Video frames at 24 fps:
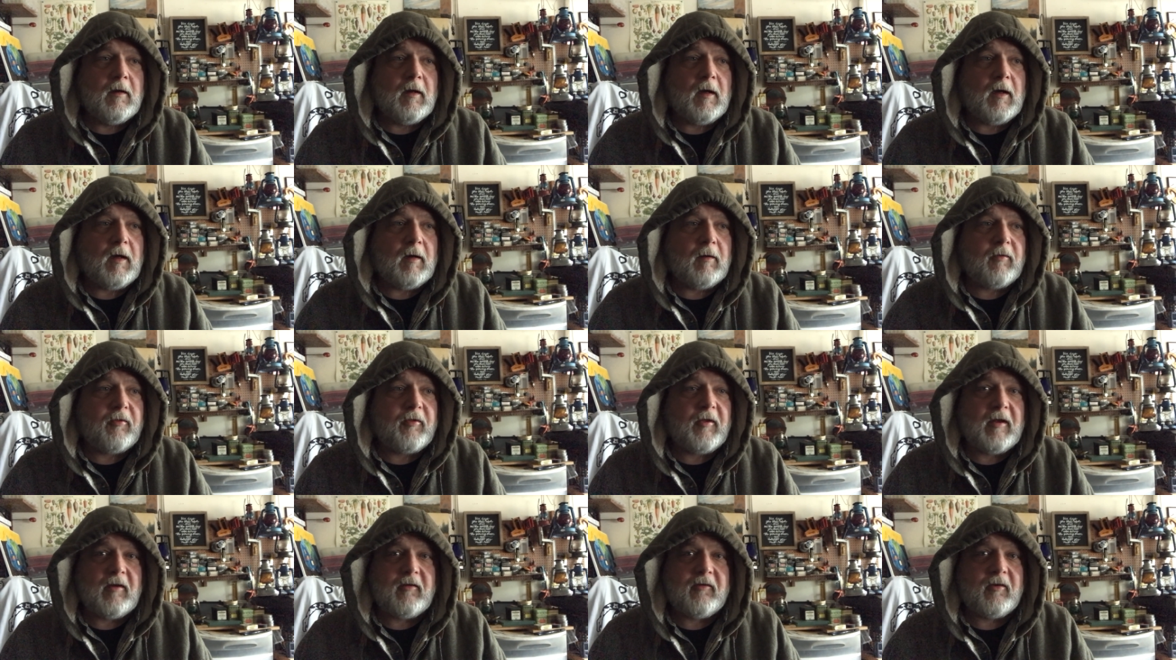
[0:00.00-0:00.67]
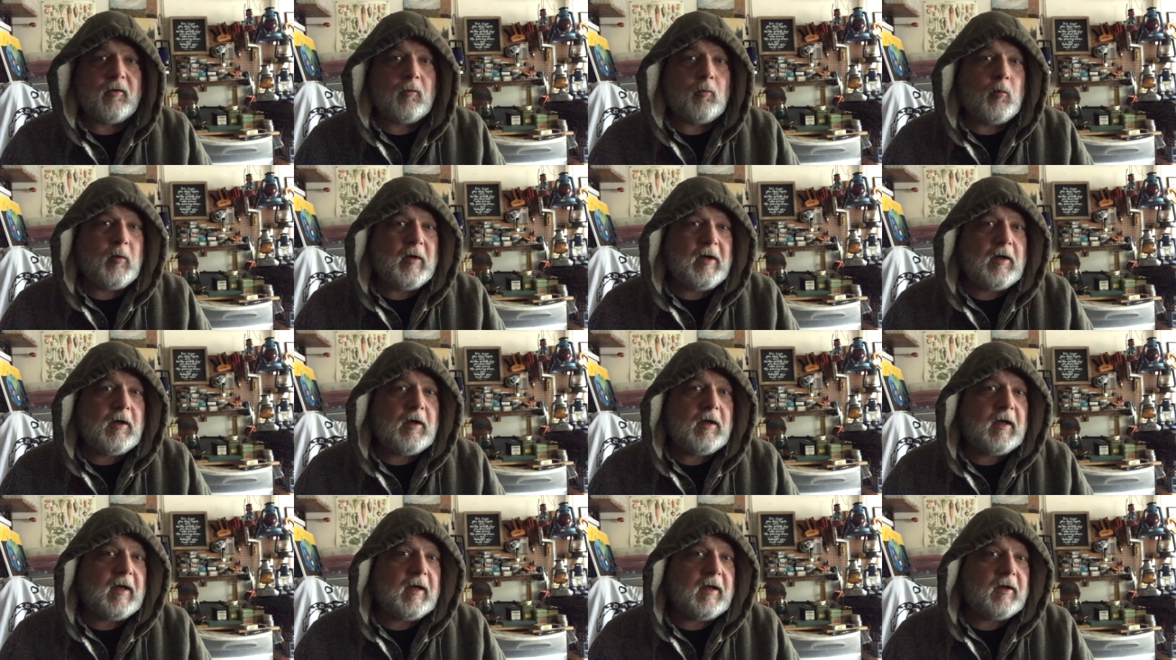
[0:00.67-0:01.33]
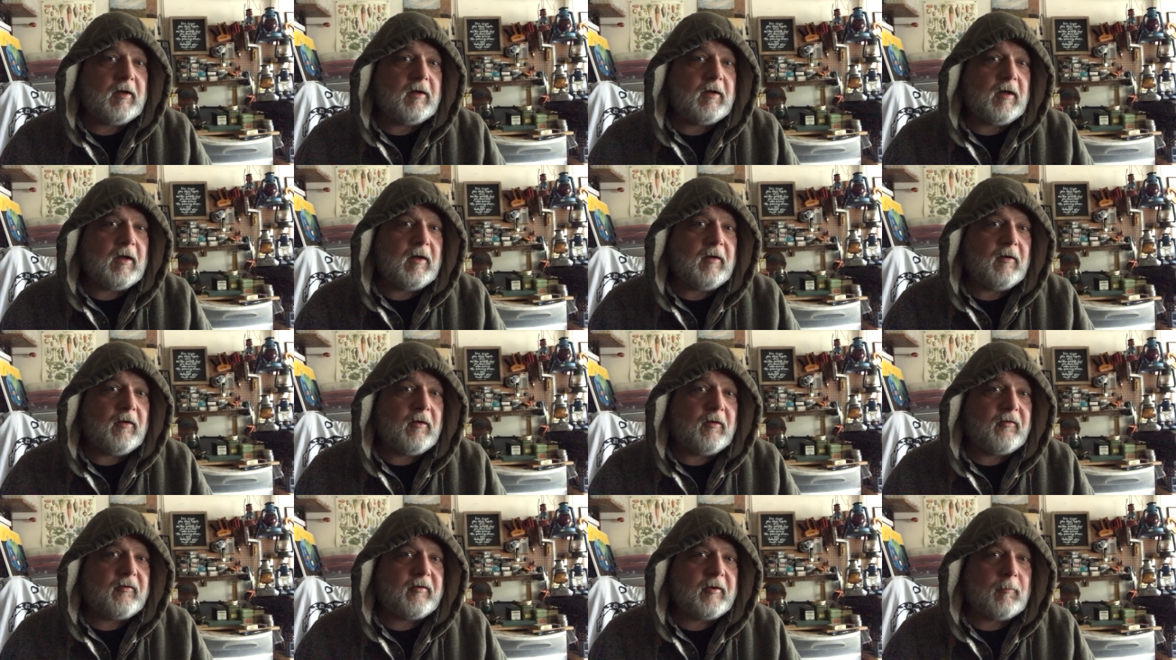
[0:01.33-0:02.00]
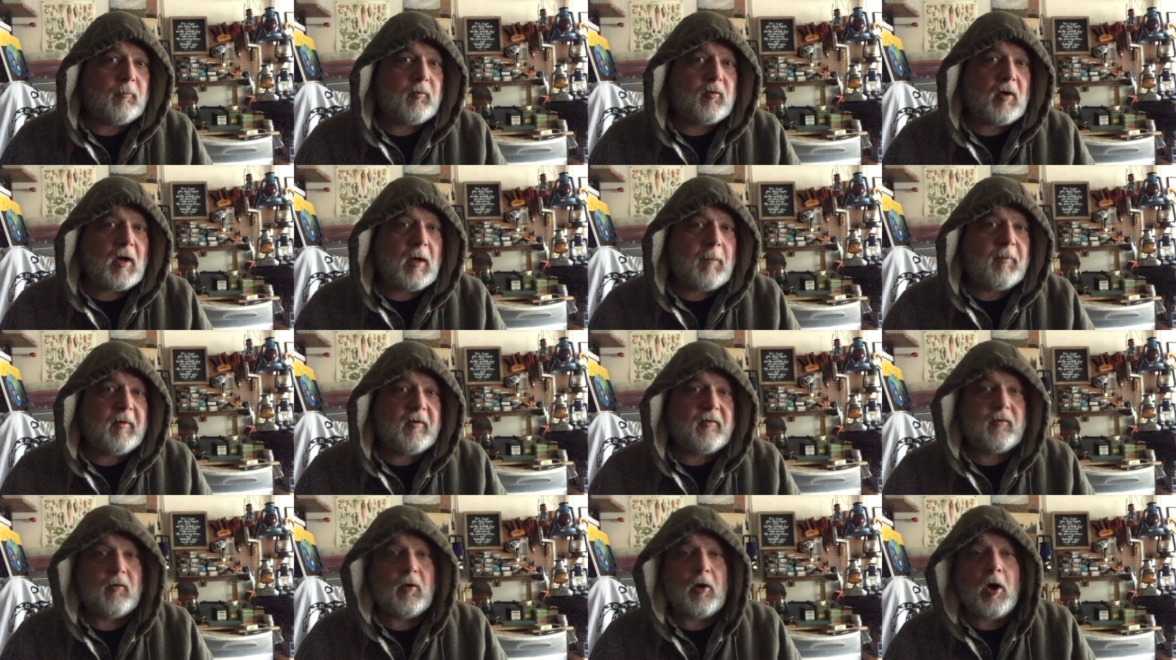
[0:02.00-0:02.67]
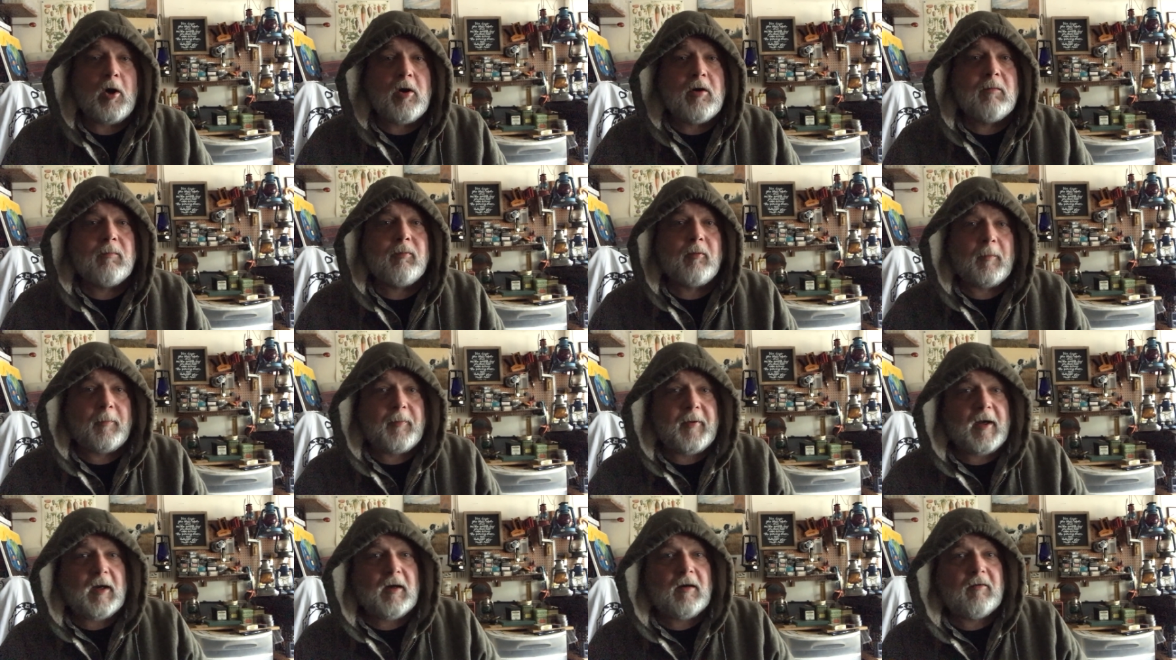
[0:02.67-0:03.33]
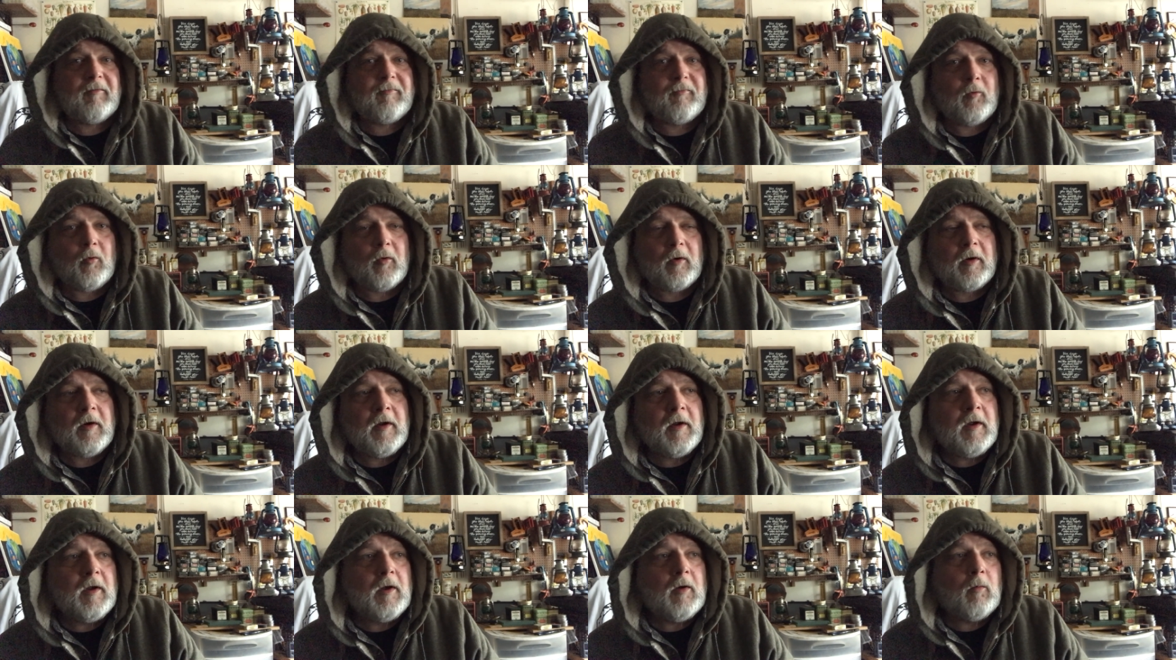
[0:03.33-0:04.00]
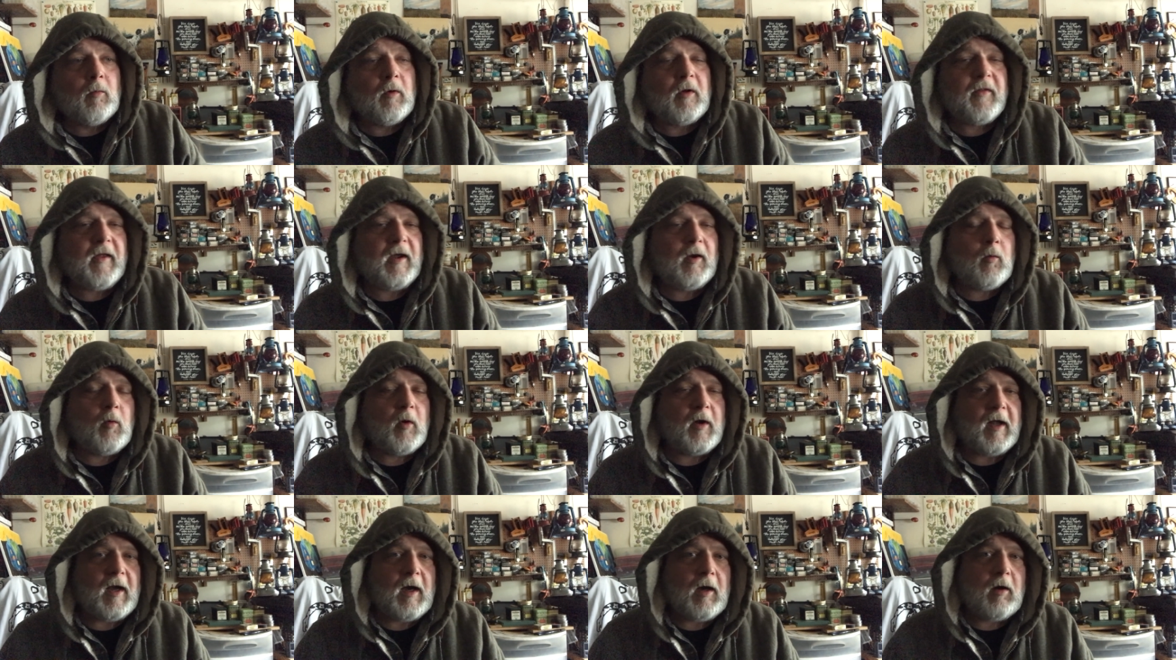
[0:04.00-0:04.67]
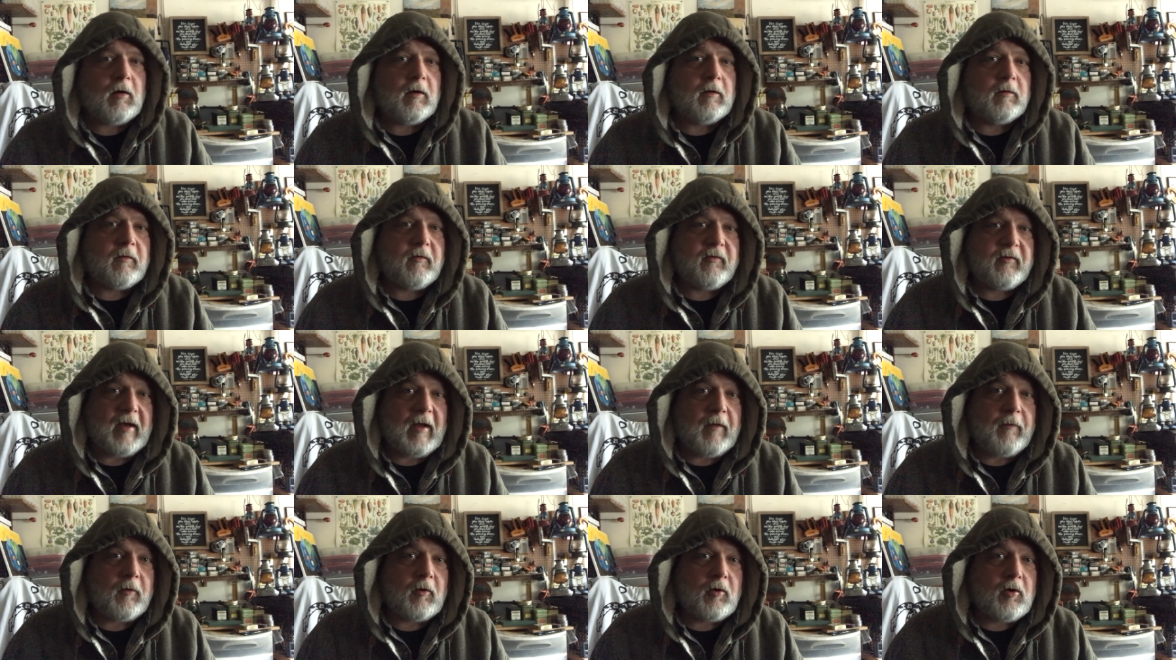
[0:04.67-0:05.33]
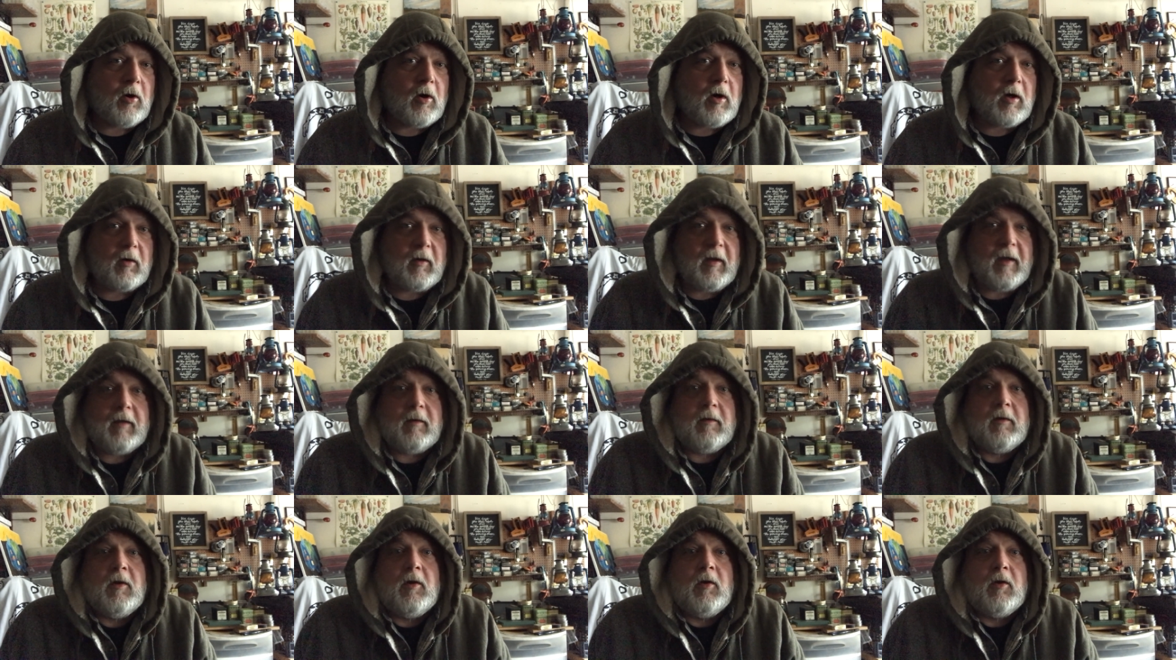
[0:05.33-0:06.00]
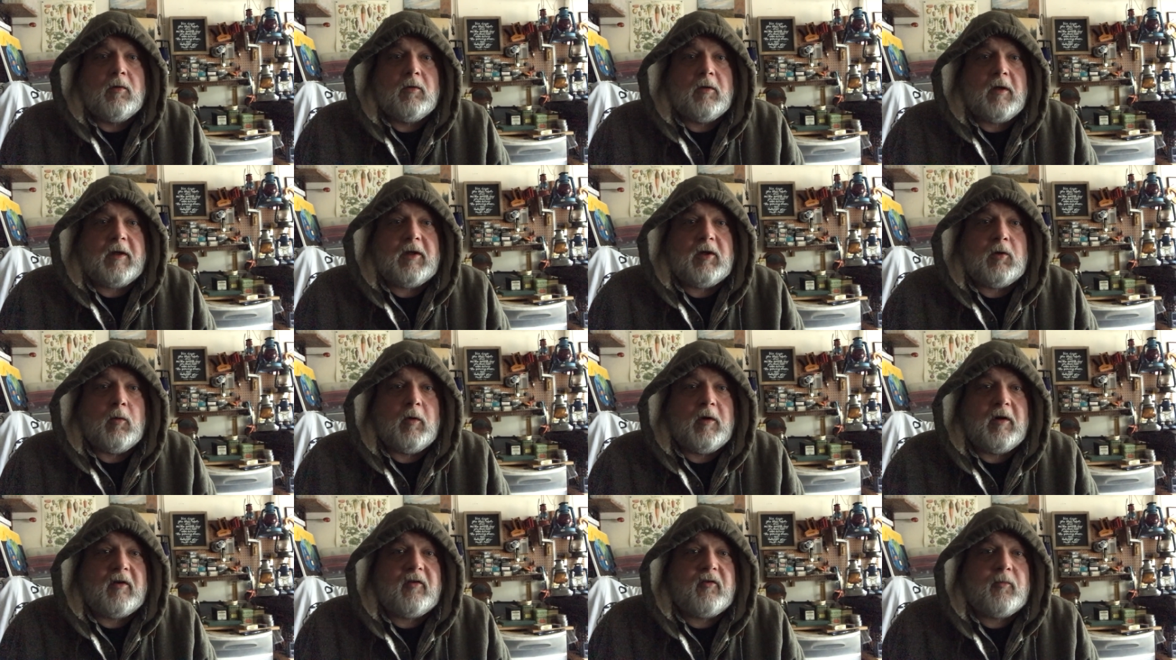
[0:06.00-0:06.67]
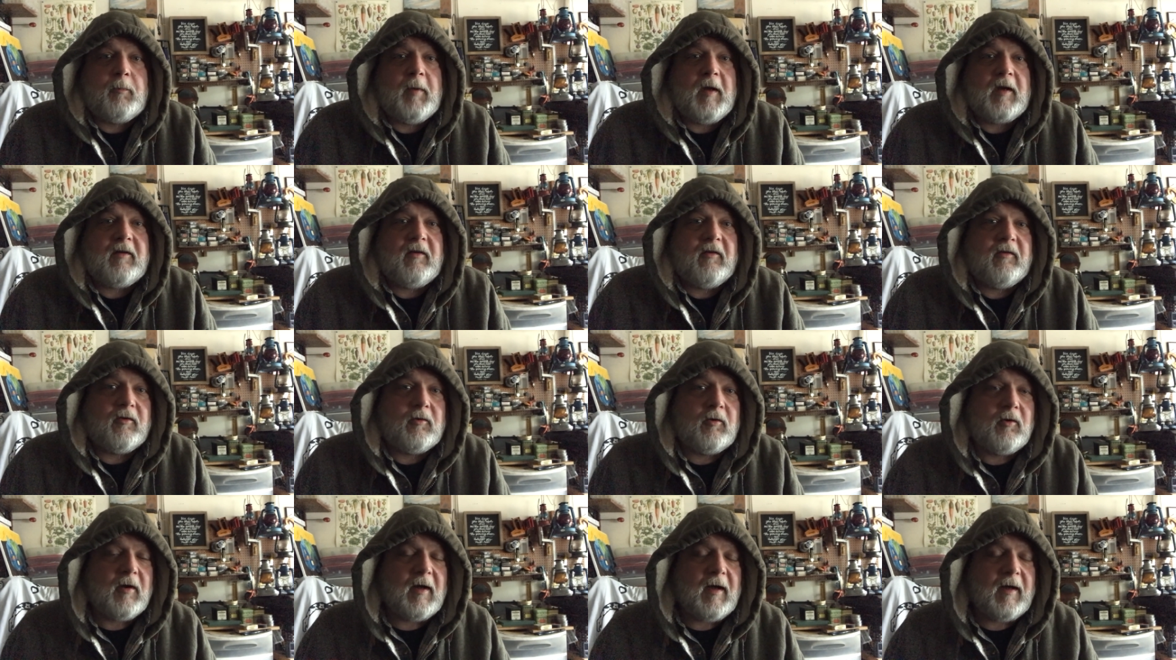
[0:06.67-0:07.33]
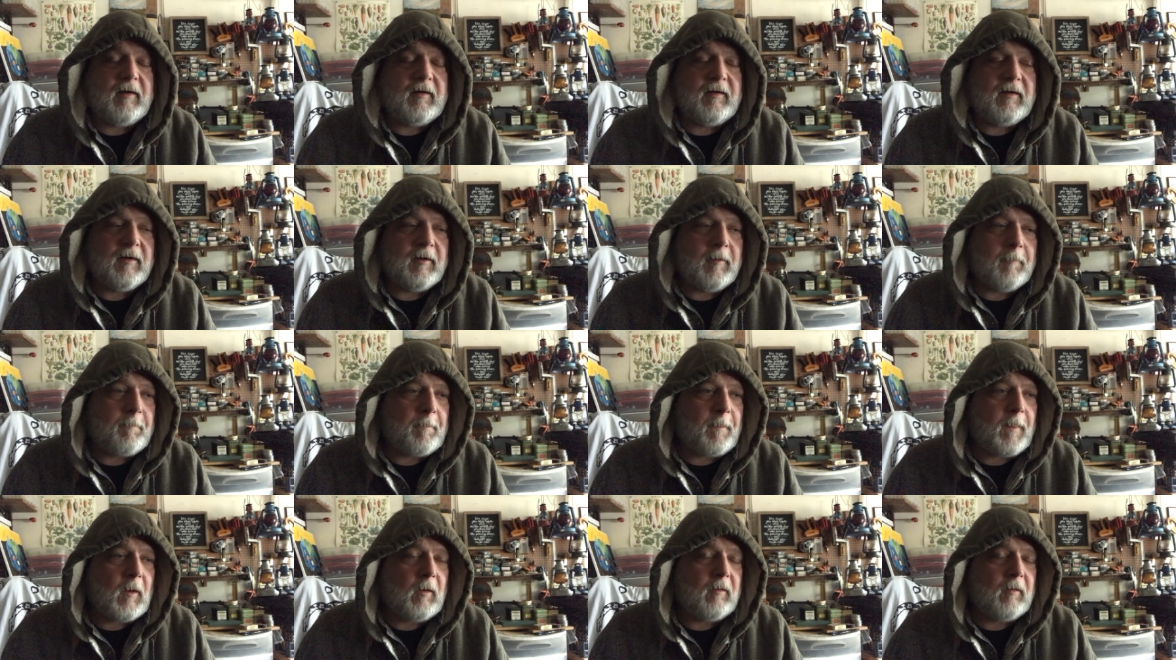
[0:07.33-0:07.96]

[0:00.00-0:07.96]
uh, things that we in, in the subtropics are unprepared for, well, they went out and sat in their car like, like you would expect is a good idea.